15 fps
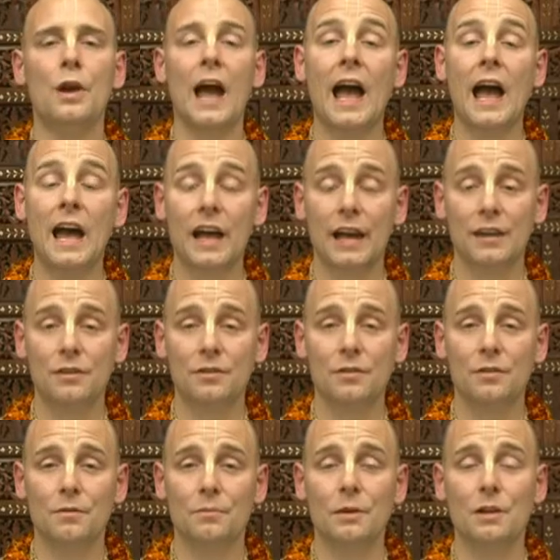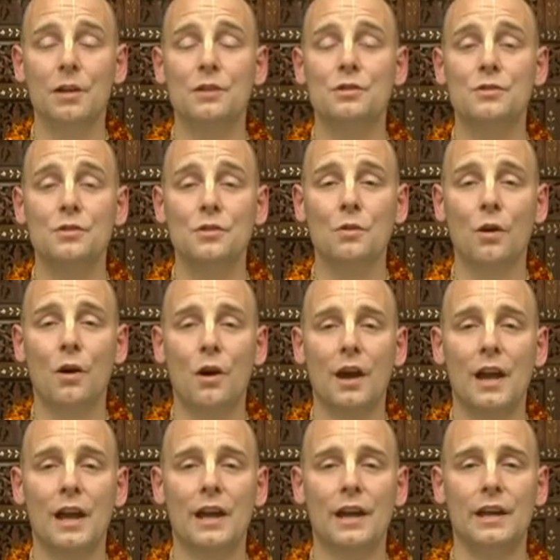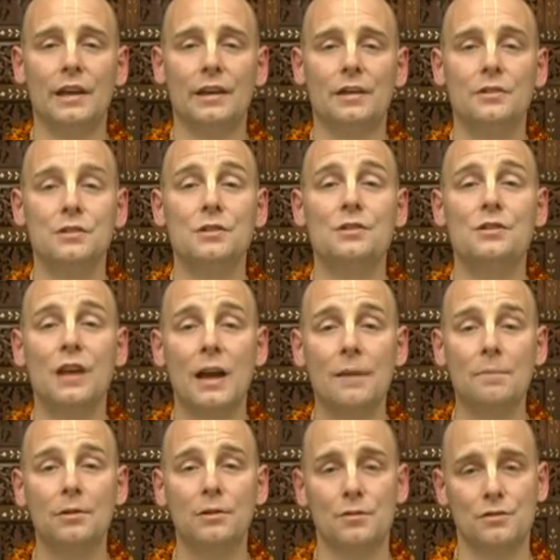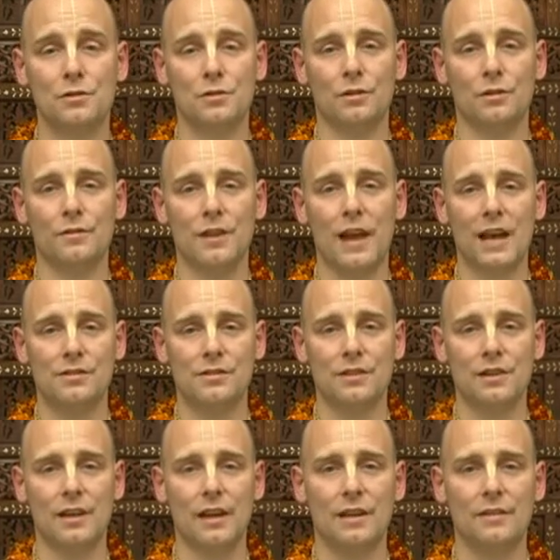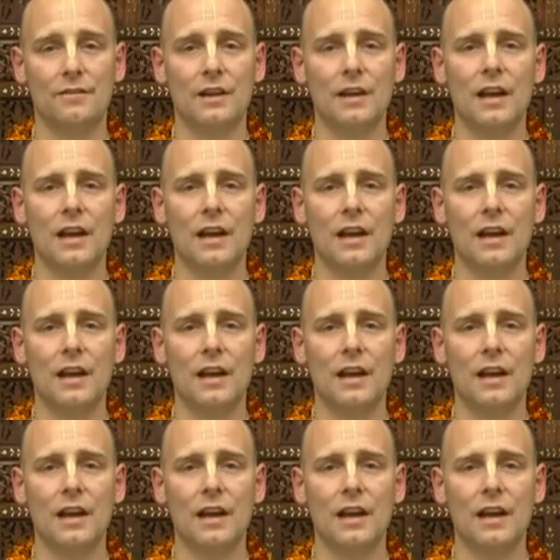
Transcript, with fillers: and because you are a disciple of Srila Vyasadeva